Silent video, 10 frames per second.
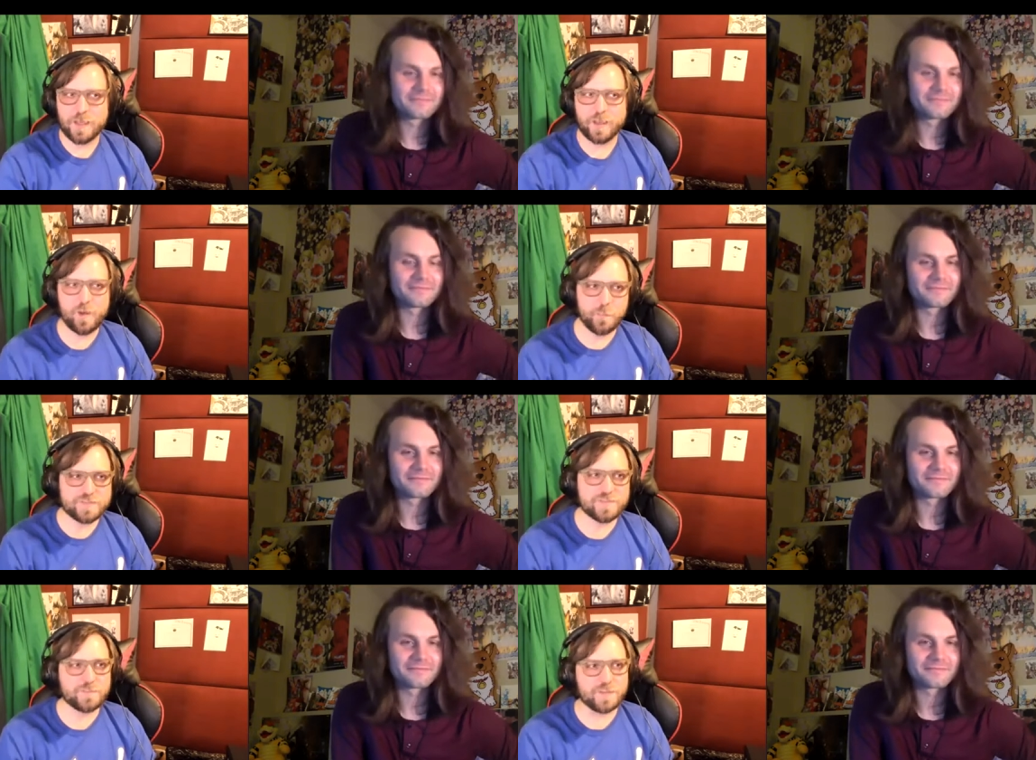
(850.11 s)
Speaker 1: "I hope
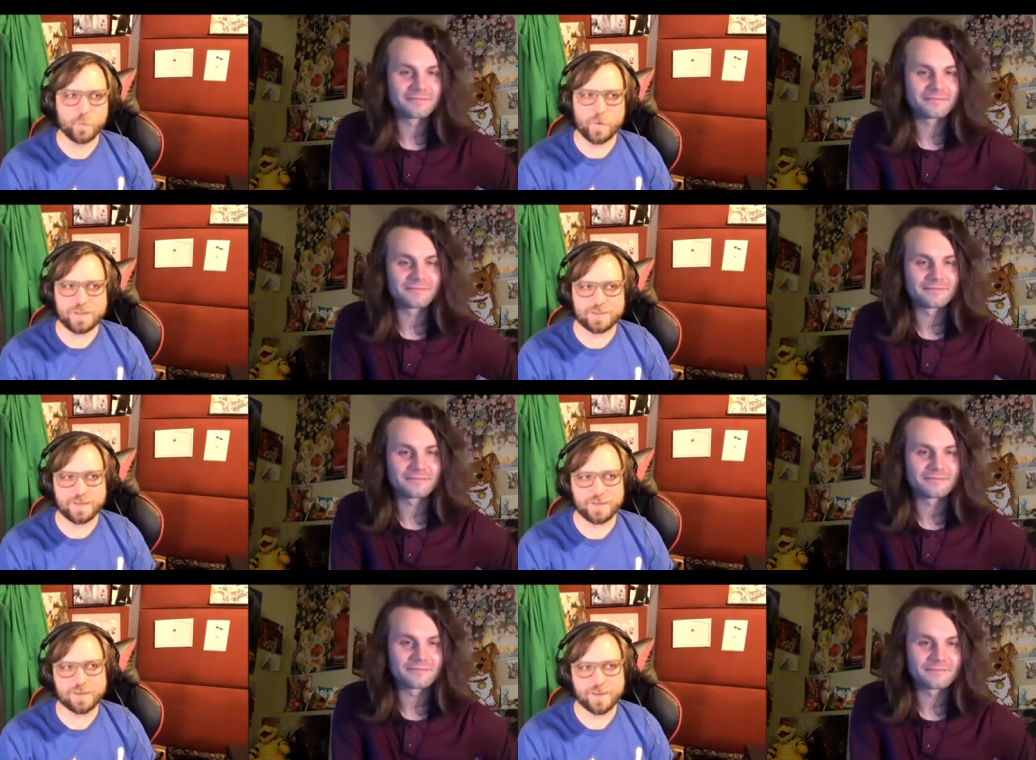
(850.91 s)
it's something witty,
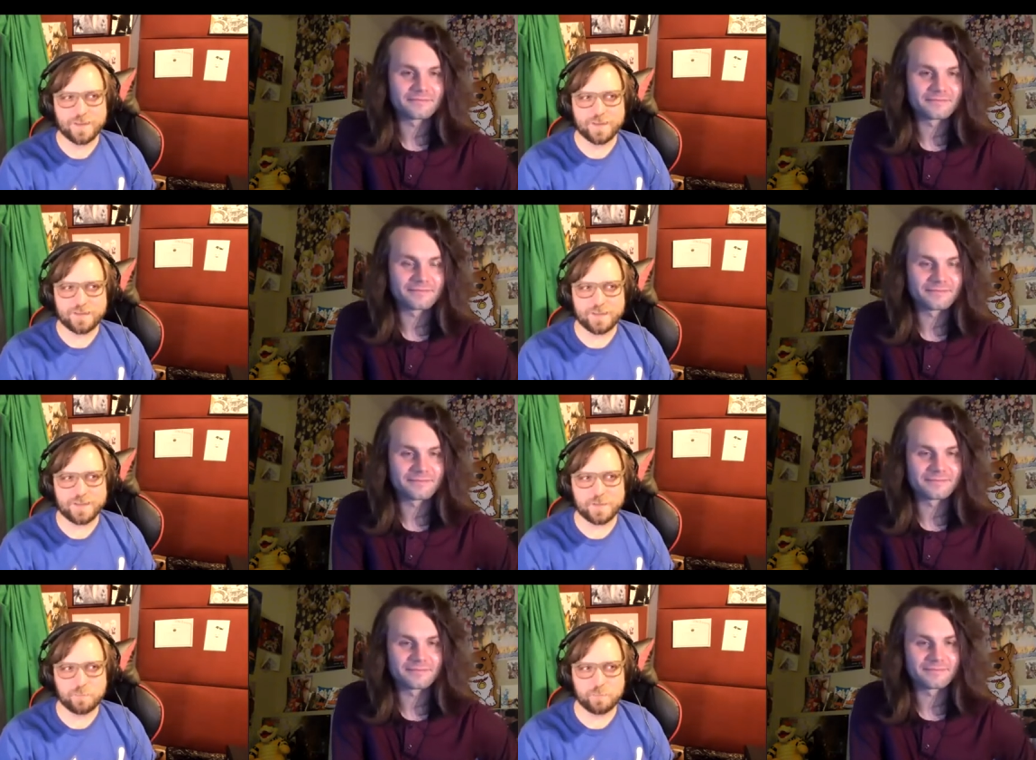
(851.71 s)
like
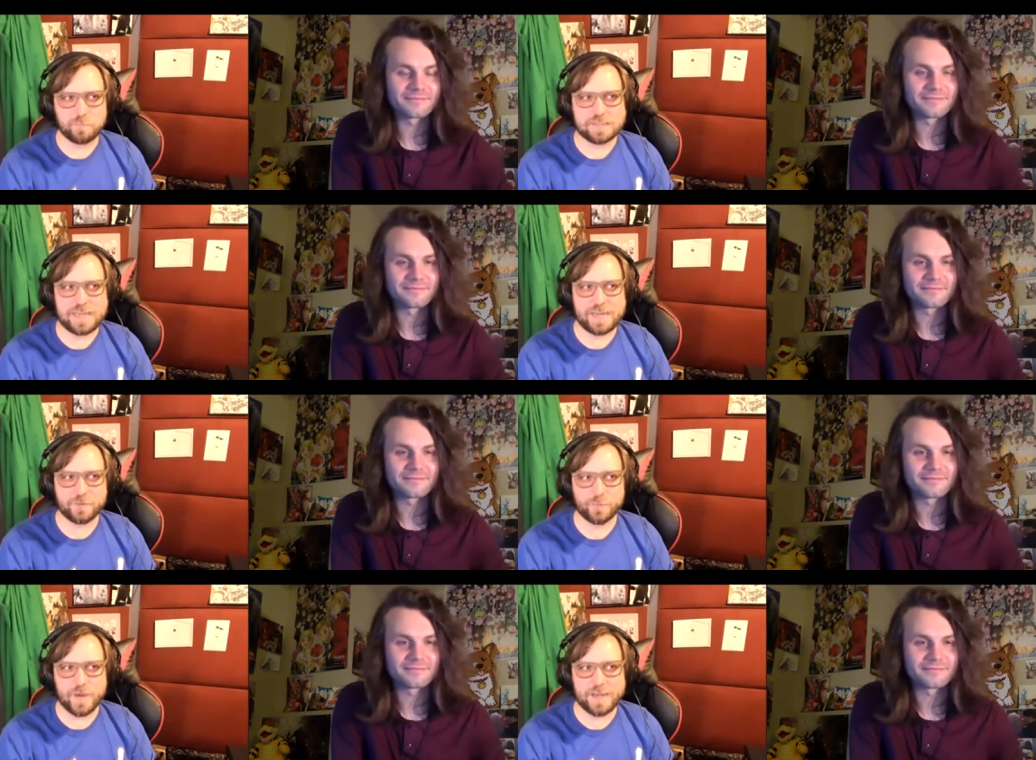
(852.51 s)
like
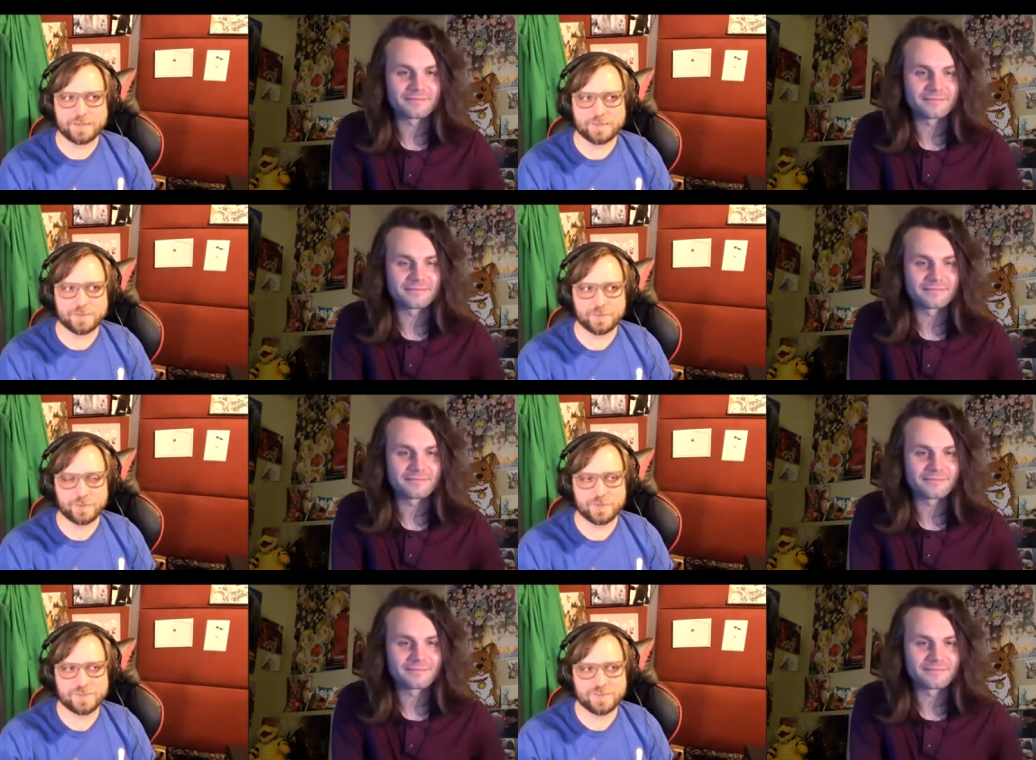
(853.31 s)
plane right
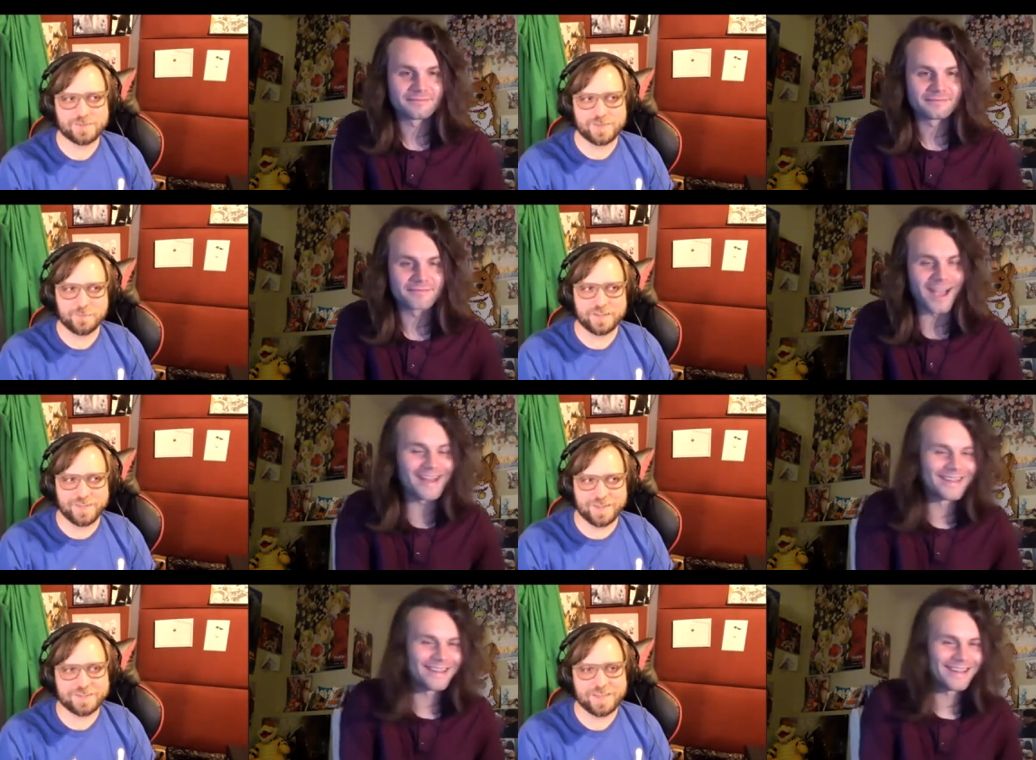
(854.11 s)
or something
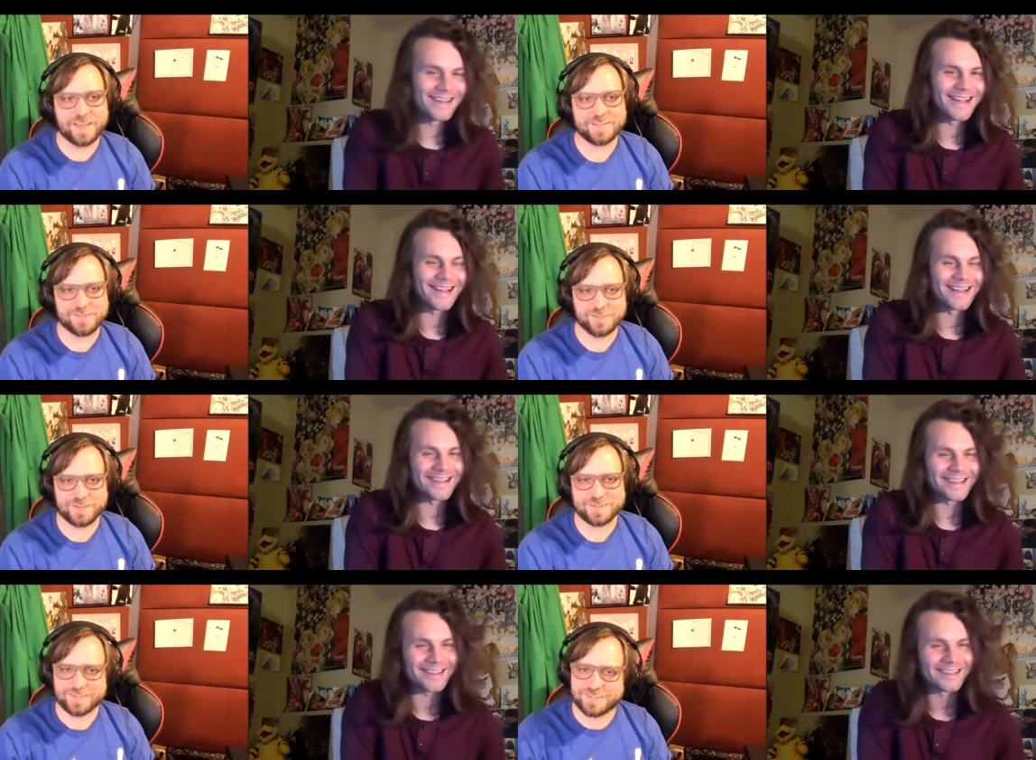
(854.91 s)
like that, so
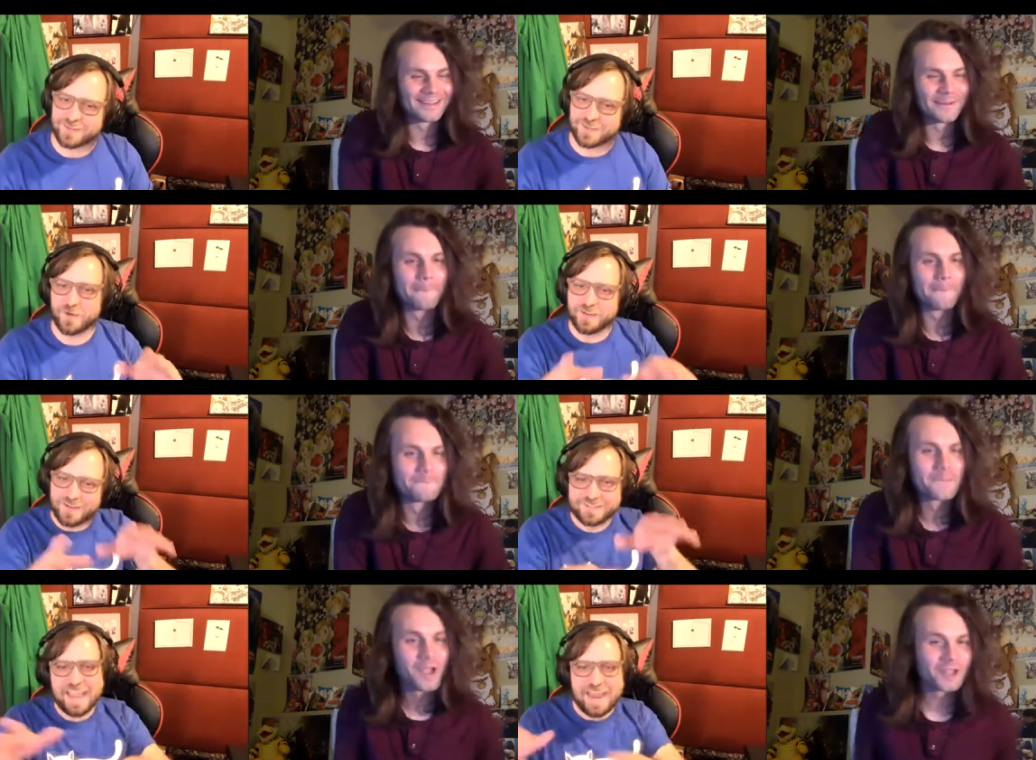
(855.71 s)
that it's you know
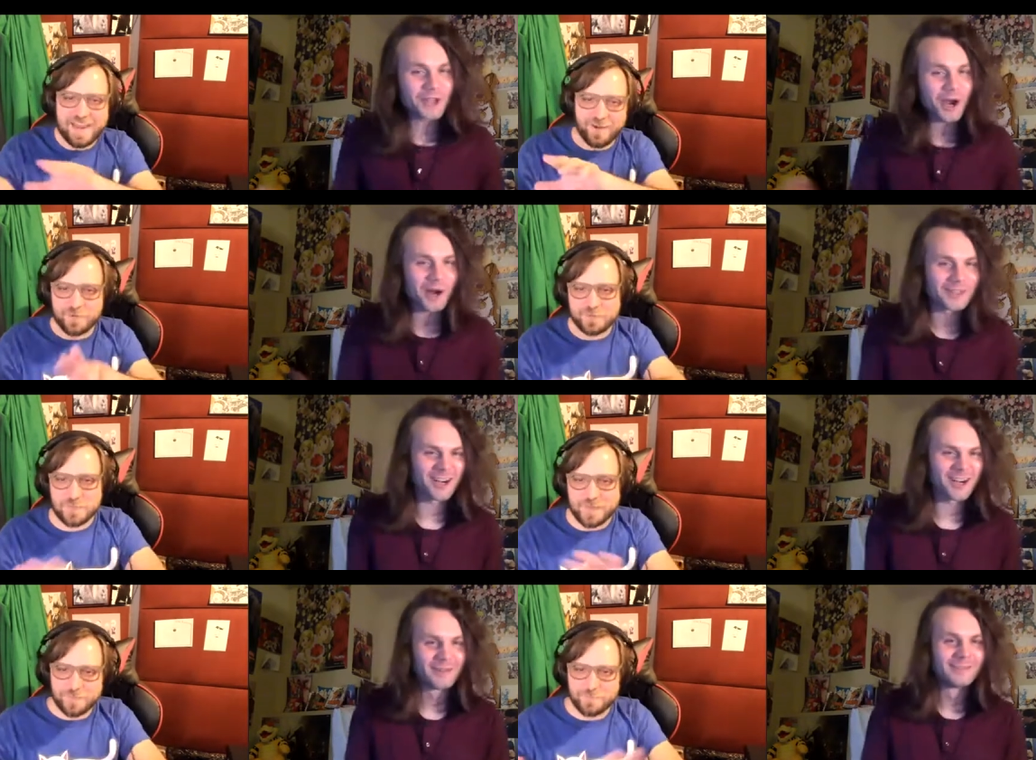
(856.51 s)
sure.
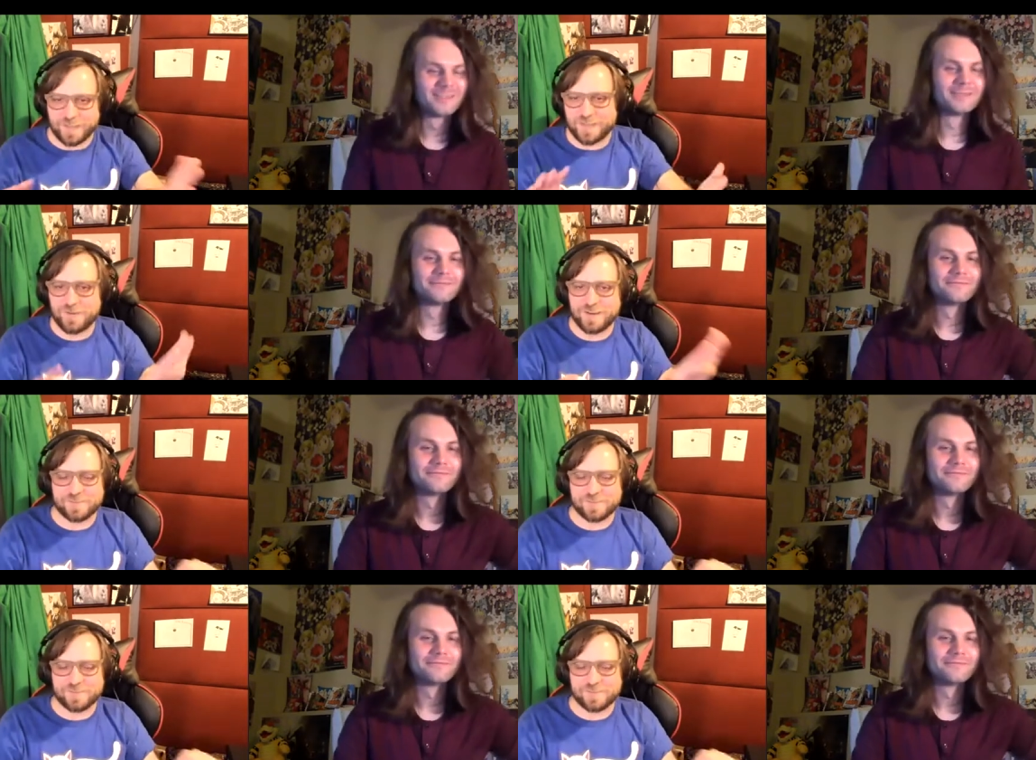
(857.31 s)
Aerosmith plane right."